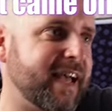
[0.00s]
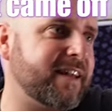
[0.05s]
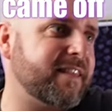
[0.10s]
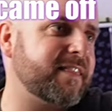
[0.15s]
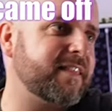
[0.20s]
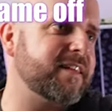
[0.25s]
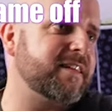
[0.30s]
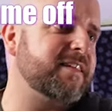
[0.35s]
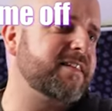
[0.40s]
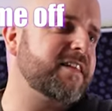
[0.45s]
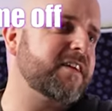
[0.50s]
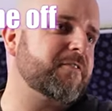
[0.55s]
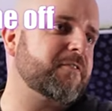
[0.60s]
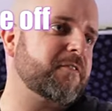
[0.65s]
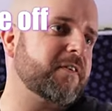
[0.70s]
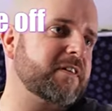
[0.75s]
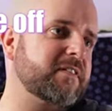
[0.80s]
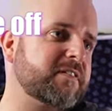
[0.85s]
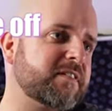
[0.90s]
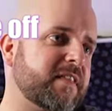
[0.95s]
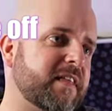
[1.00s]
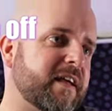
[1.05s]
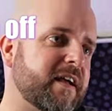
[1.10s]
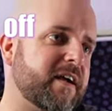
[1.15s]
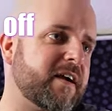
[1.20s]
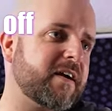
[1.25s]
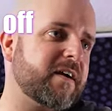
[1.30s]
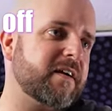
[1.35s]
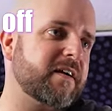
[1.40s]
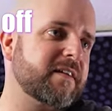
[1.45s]
at the difference
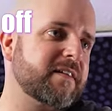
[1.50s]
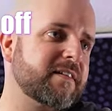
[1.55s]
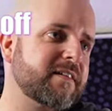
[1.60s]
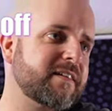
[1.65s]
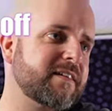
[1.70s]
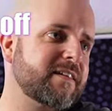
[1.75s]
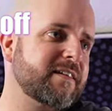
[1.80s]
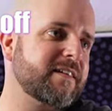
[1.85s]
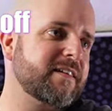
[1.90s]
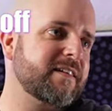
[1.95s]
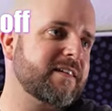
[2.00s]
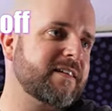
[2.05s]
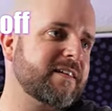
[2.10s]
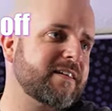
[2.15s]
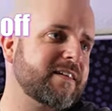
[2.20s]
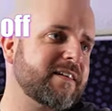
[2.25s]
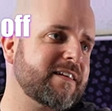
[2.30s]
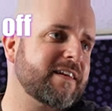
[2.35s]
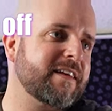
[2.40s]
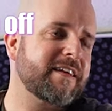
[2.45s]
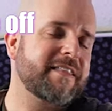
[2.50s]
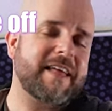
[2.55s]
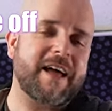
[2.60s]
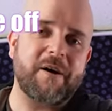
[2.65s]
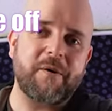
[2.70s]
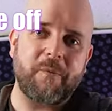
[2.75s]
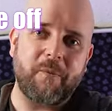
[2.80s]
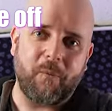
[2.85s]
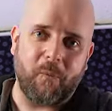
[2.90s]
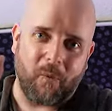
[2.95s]
there.
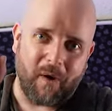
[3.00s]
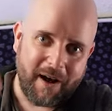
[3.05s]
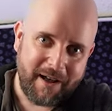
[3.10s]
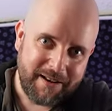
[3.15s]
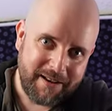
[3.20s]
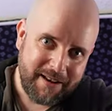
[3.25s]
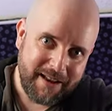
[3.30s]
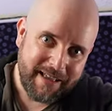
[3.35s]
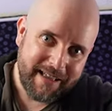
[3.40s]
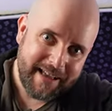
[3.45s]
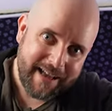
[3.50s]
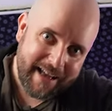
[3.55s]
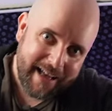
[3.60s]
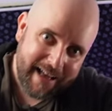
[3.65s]
That one